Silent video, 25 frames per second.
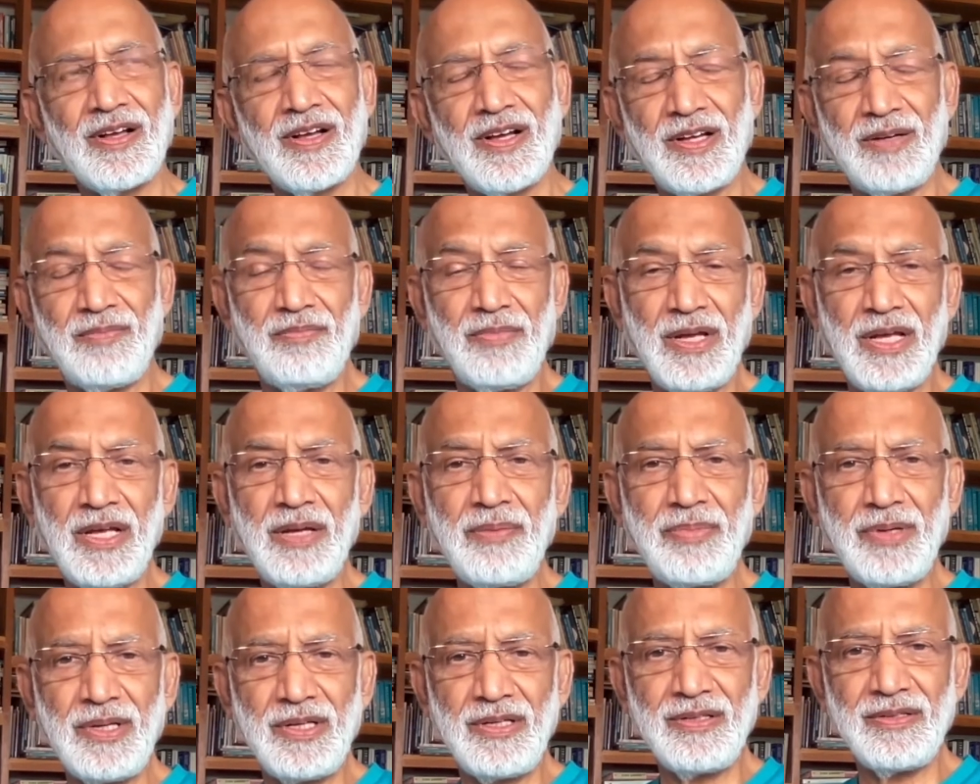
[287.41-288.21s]
and
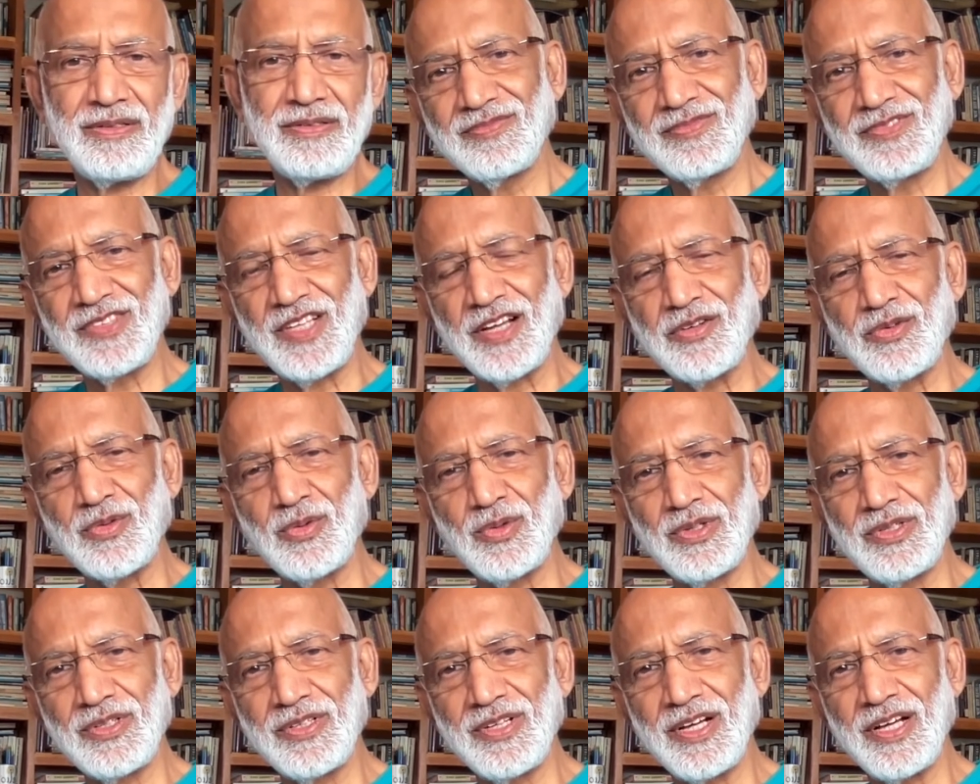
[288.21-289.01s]
maybe that
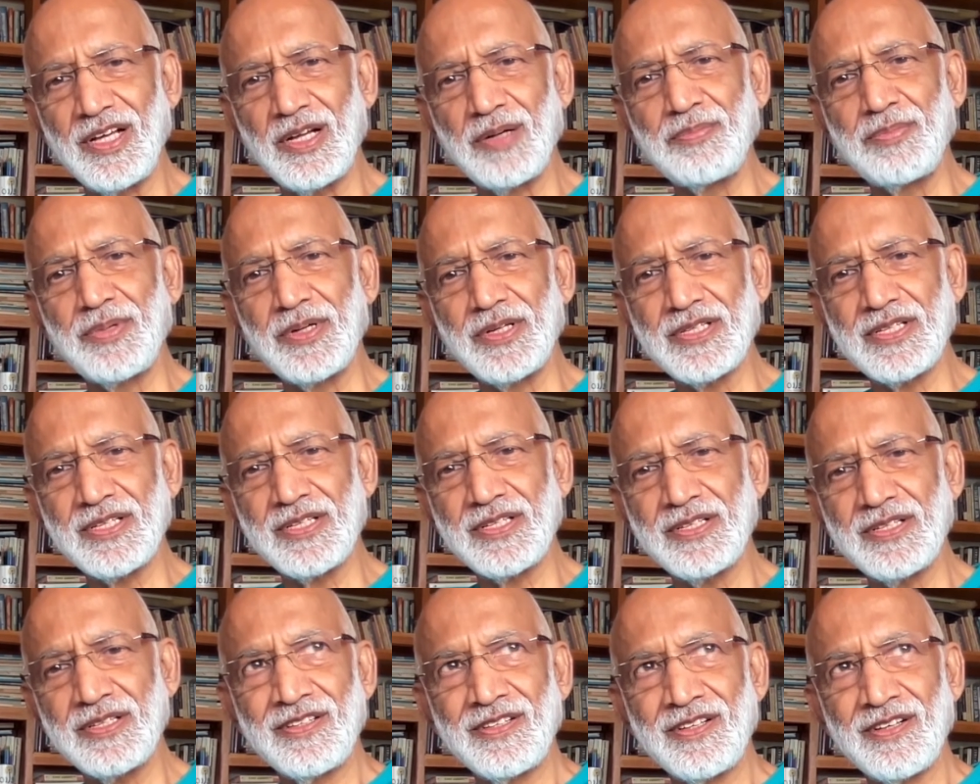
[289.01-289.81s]
would help
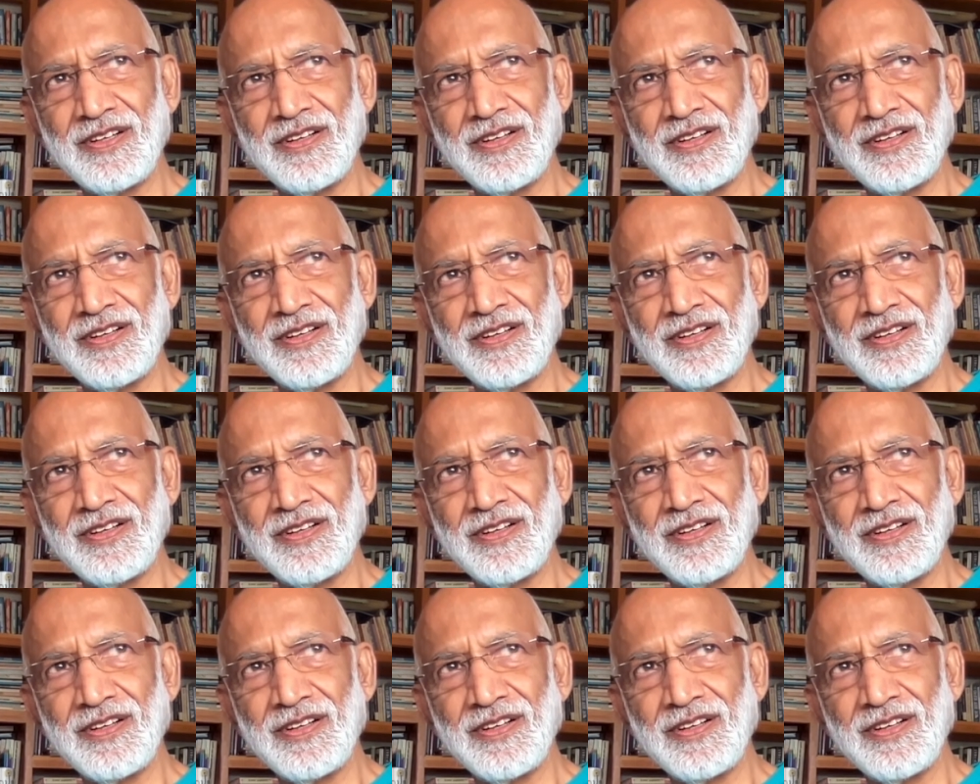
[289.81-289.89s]
us